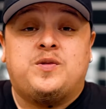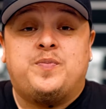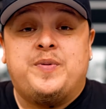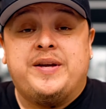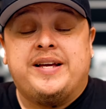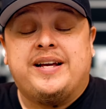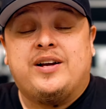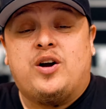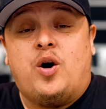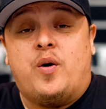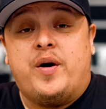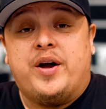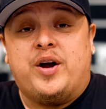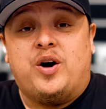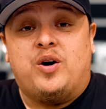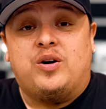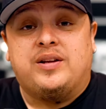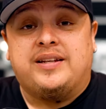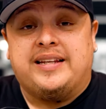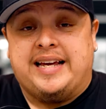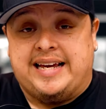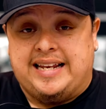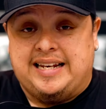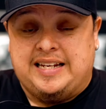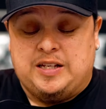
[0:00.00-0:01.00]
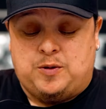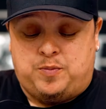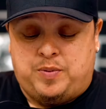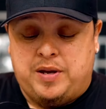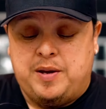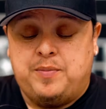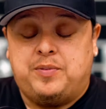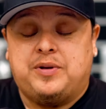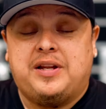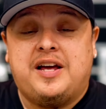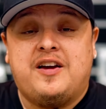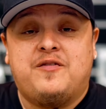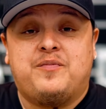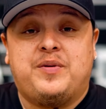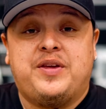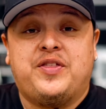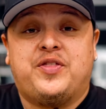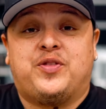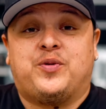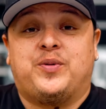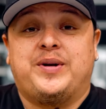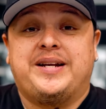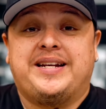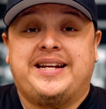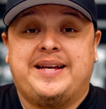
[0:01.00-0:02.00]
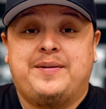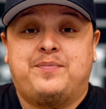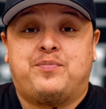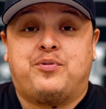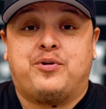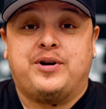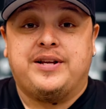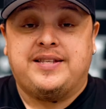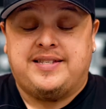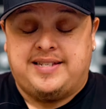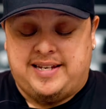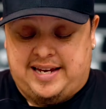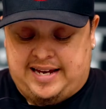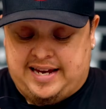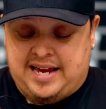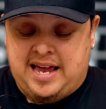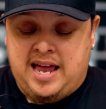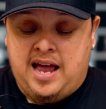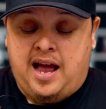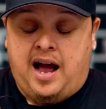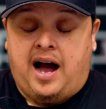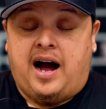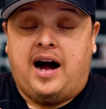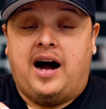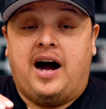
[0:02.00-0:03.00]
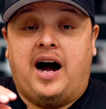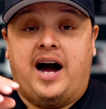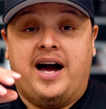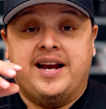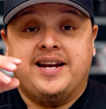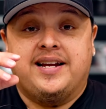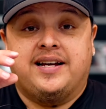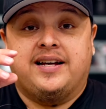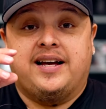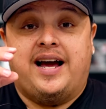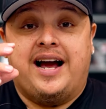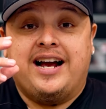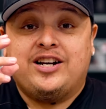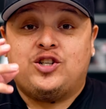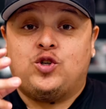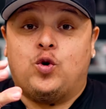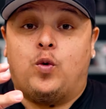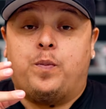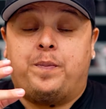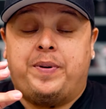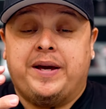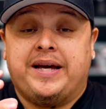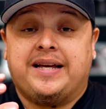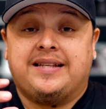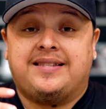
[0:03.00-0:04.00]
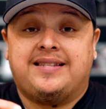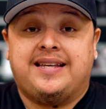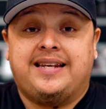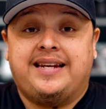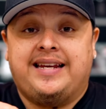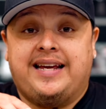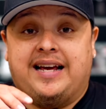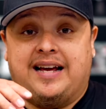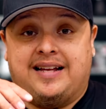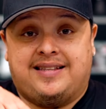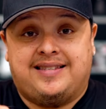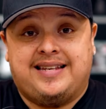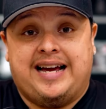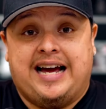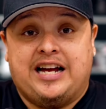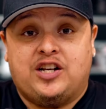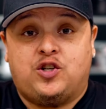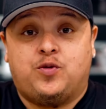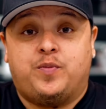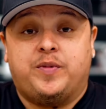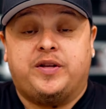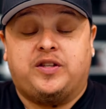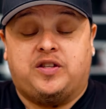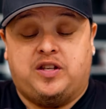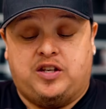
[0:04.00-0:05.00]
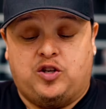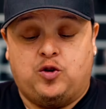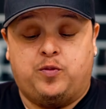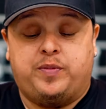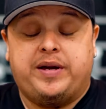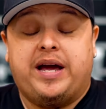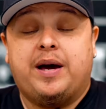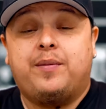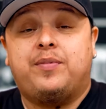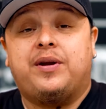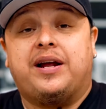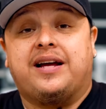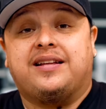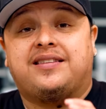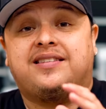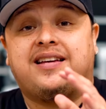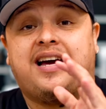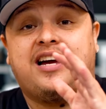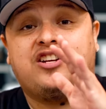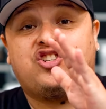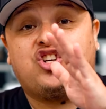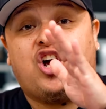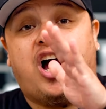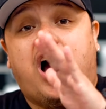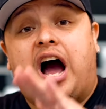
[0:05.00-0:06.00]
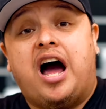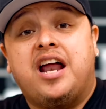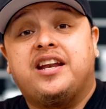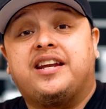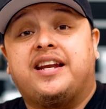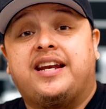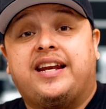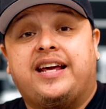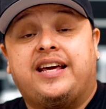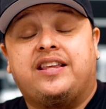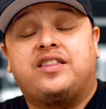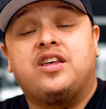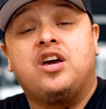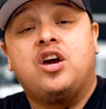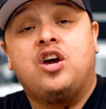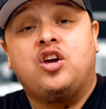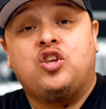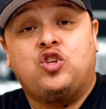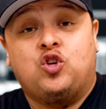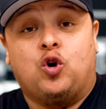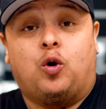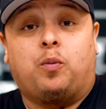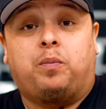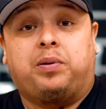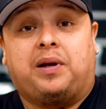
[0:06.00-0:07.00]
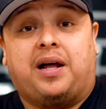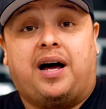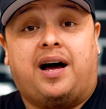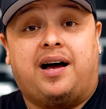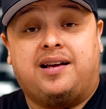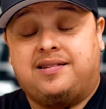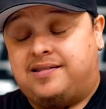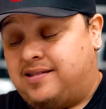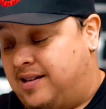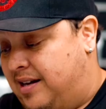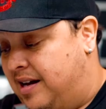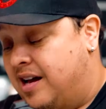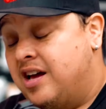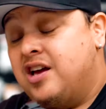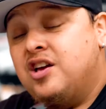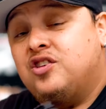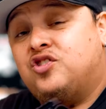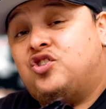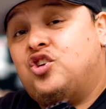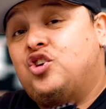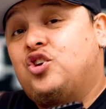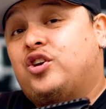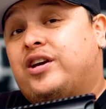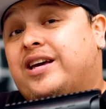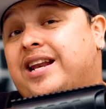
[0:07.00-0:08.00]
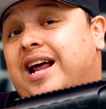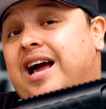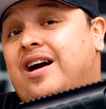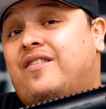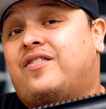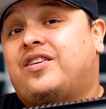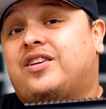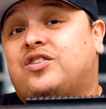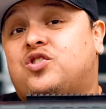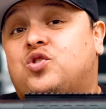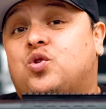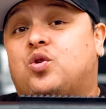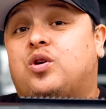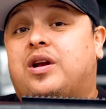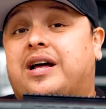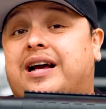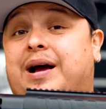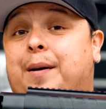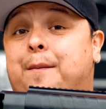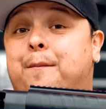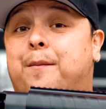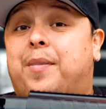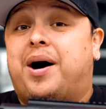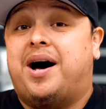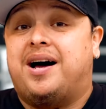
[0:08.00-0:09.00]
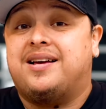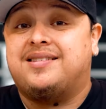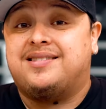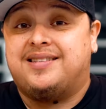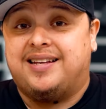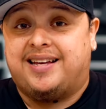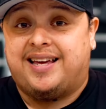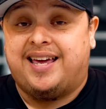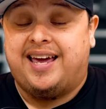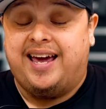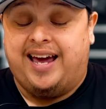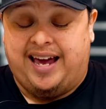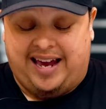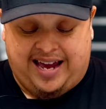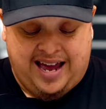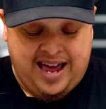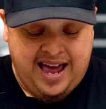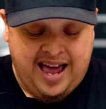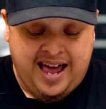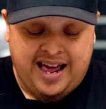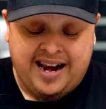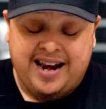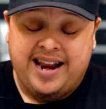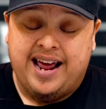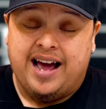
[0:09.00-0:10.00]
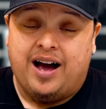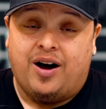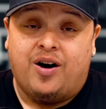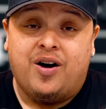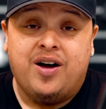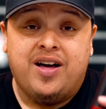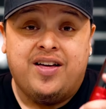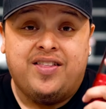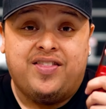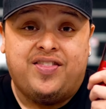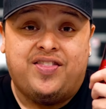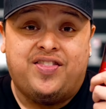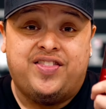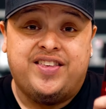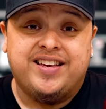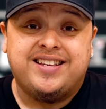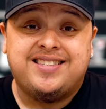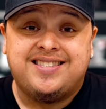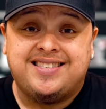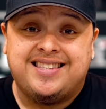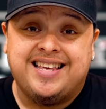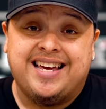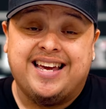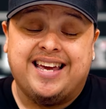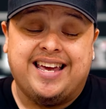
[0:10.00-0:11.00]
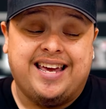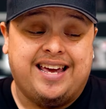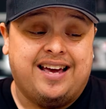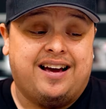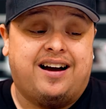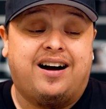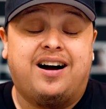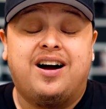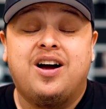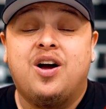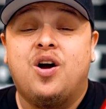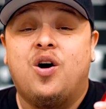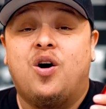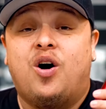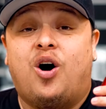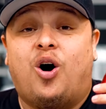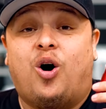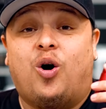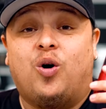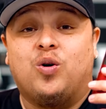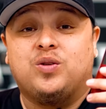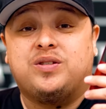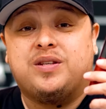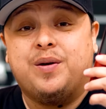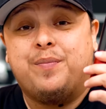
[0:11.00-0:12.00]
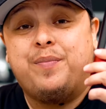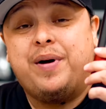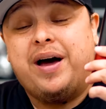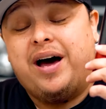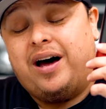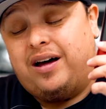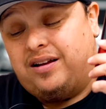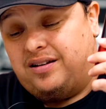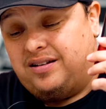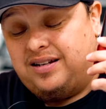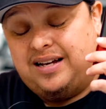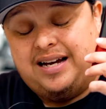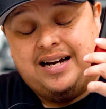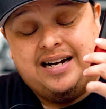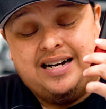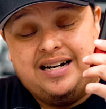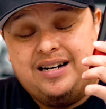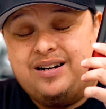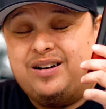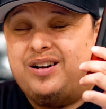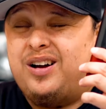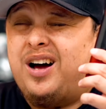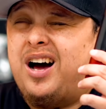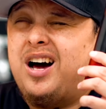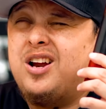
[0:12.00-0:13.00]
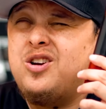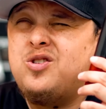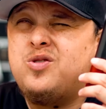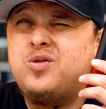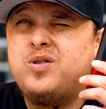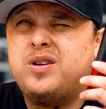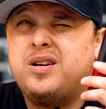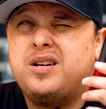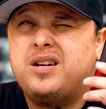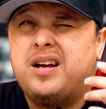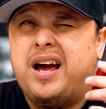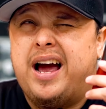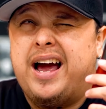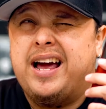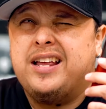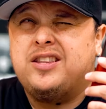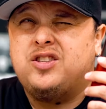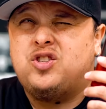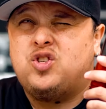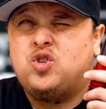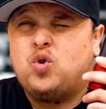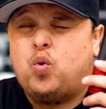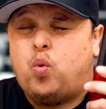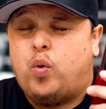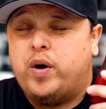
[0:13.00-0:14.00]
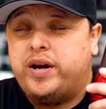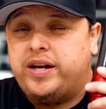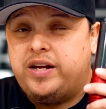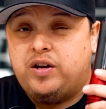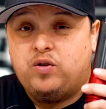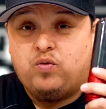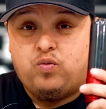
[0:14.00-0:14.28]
been going on lately is people have been 3D printing an actual Picatinny attachment that you'll be able to attach underneath your blaster. So you can have it sort of like a master key. Now, this thing here holds about 120